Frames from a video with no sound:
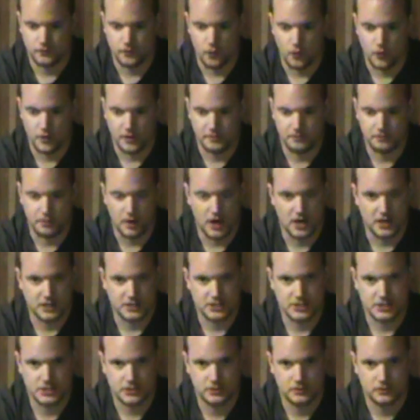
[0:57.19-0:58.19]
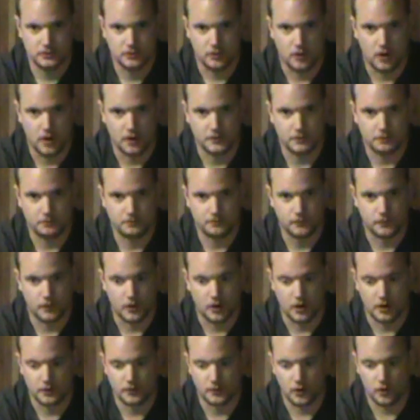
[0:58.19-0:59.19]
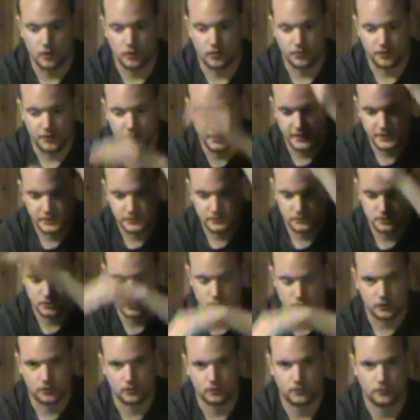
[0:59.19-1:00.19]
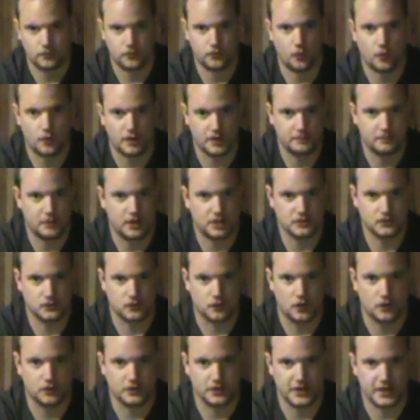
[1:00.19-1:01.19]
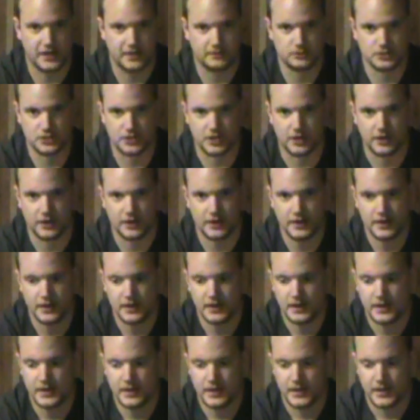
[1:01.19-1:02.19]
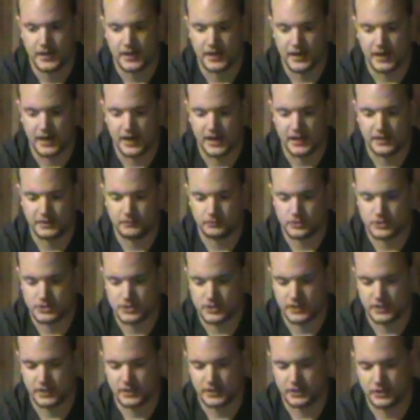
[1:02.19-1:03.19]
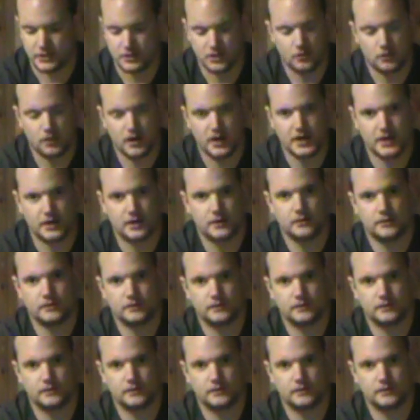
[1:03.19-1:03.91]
$40 on the whole thing, so $40 for all the games there. And I was thinking, you know what?